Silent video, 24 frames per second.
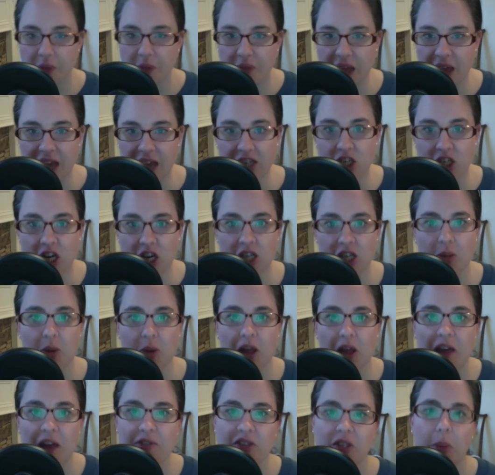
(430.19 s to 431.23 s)
That Shakespeare
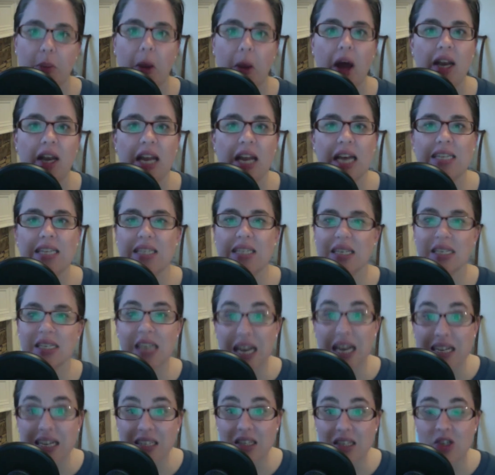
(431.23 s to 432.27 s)
Life is the podcast that
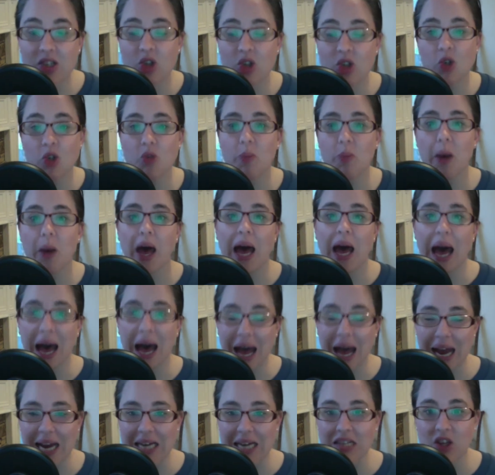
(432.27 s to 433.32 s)
takes listeners
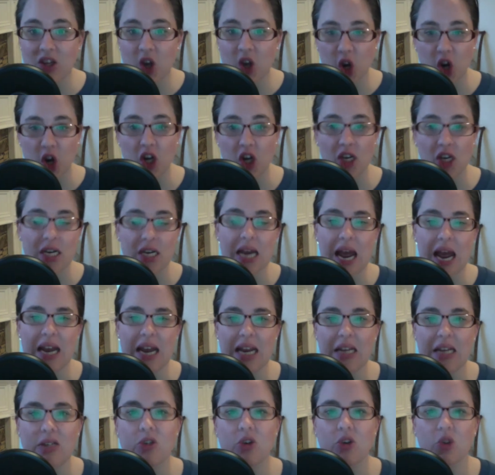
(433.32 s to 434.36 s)
behind the curtain and
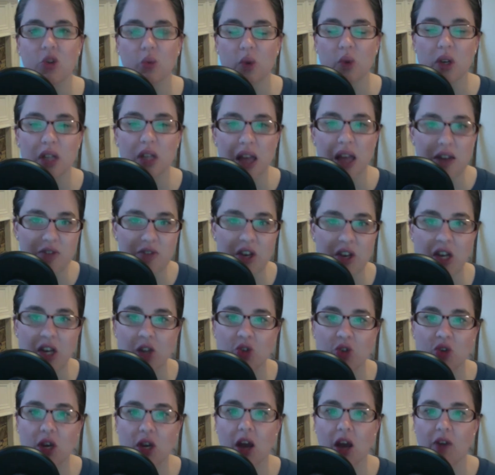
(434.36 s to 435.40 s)
into the real life and
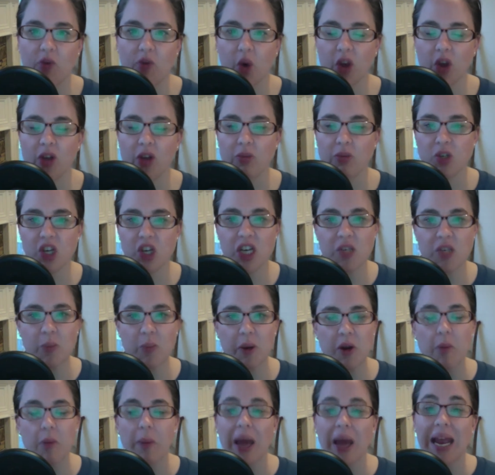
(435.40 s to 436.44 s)
history of William
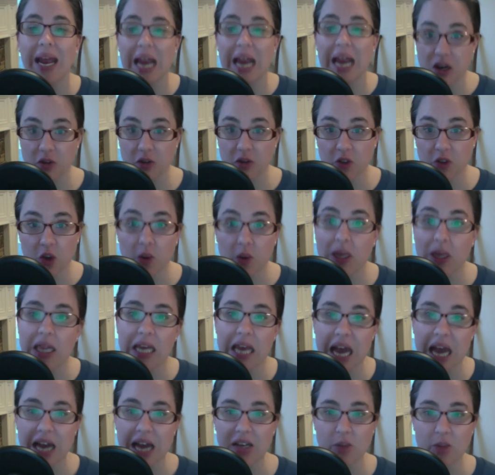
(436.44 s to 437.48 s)
Shakespeare by interviewing the
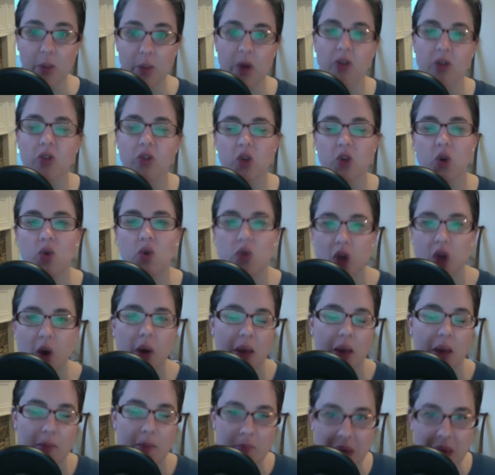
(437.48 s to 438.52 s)
experts who know
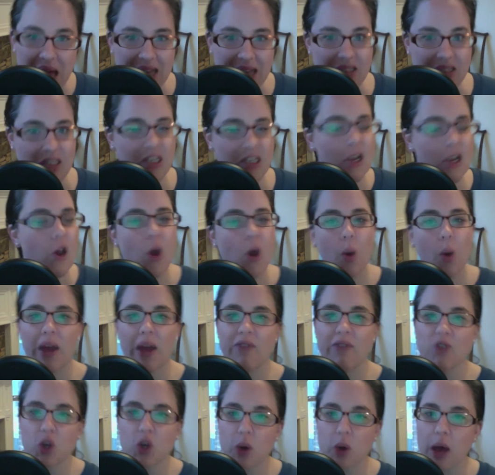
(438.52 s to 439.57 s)
him best. We
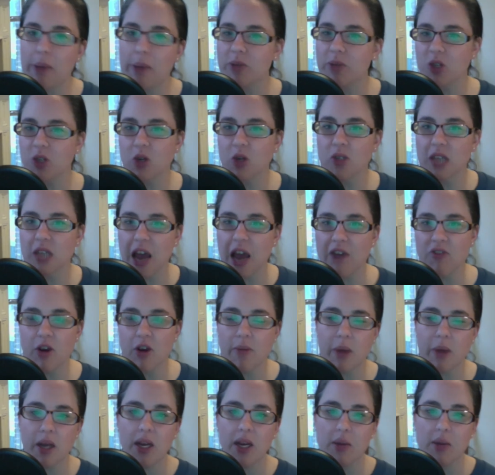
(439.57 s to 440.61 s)
have new episodes every
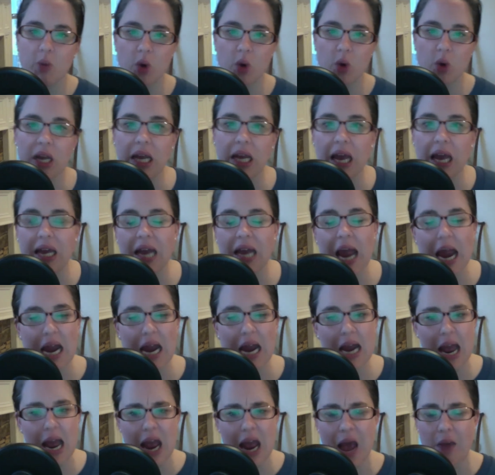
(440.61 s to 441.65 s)
Monday morning at 8
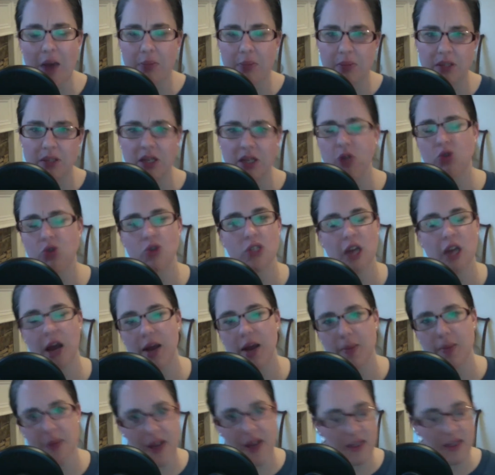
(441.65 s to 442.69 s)
a.m. Central
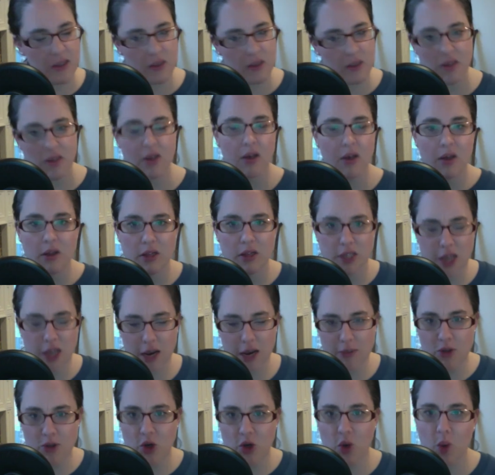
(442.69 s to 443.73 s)
Time. That's the
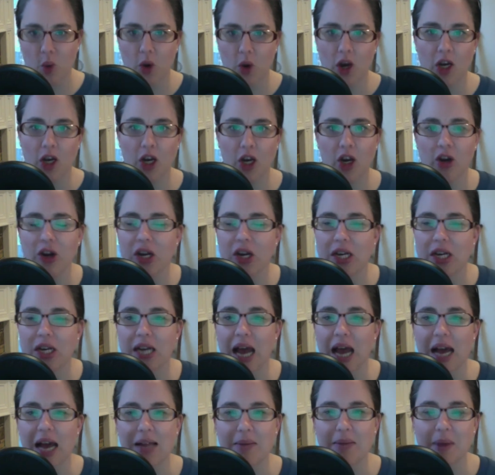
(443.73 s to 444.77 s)
time zone we're on here in
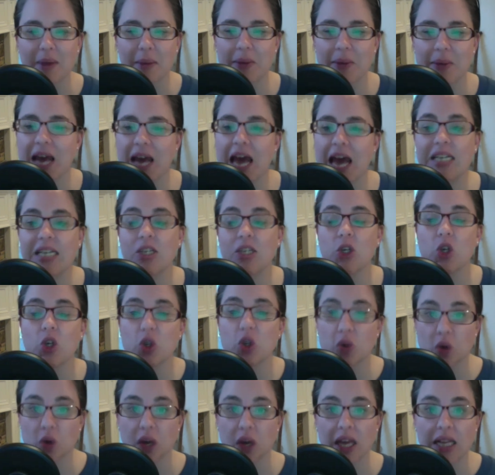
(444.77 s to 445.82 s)
Alabama. And
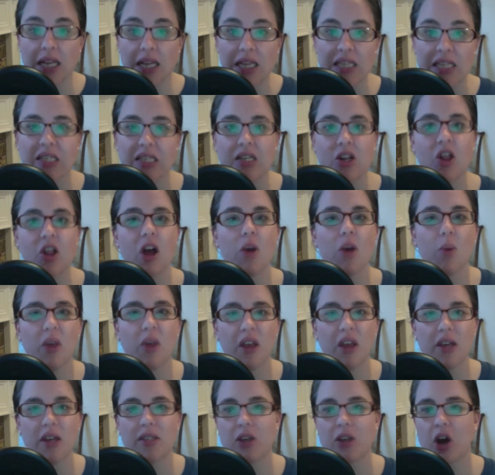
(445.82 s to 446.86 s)
you can listen along with
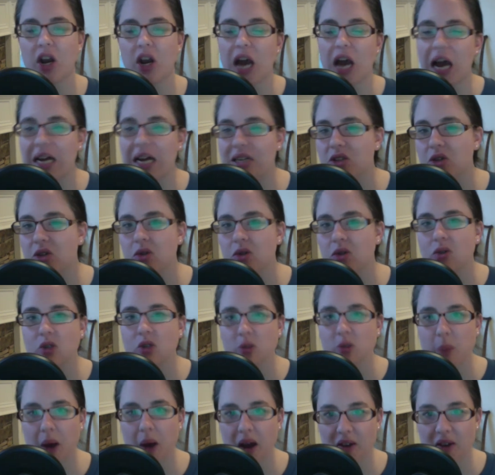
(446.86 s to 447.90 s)
us on iTunes,
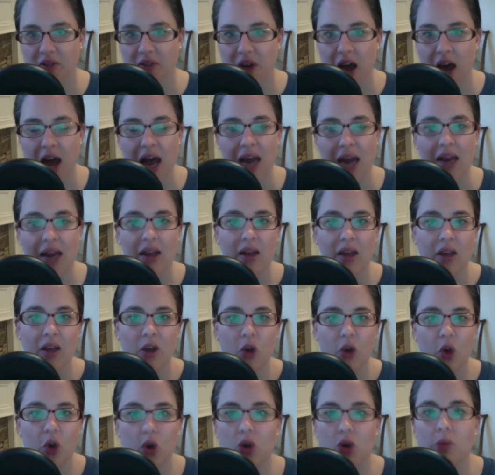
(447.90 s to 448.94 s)
Spotify,
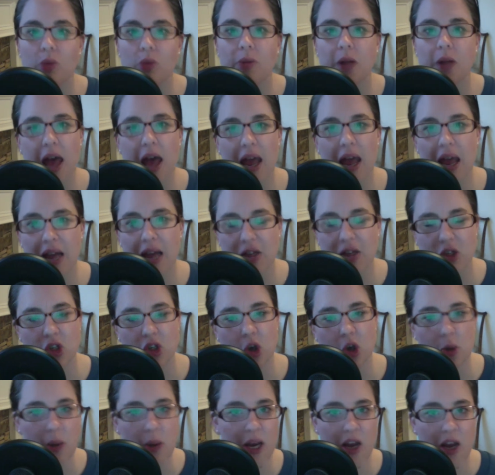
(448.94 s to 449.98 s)
Google Play, and
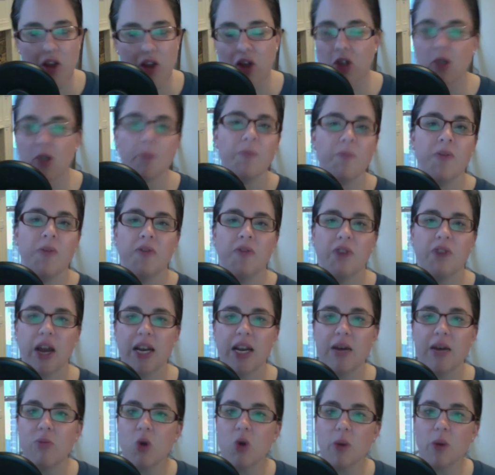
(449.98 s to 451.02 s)
so many others. Find
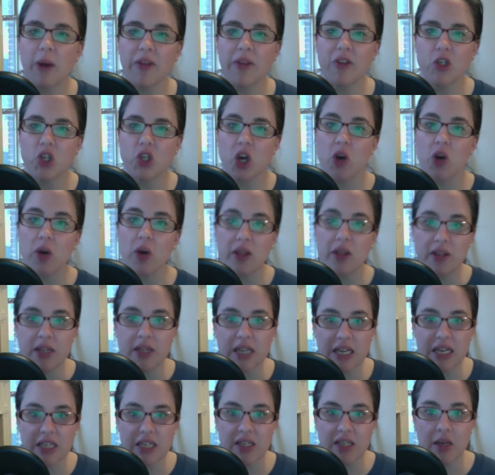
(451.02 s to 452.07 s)
out more about the show in the
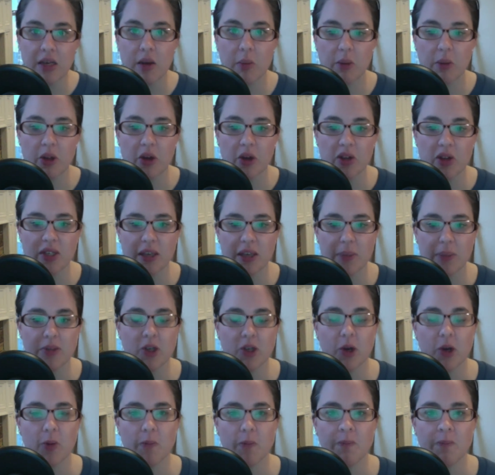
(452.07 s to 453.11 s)
links below this episode.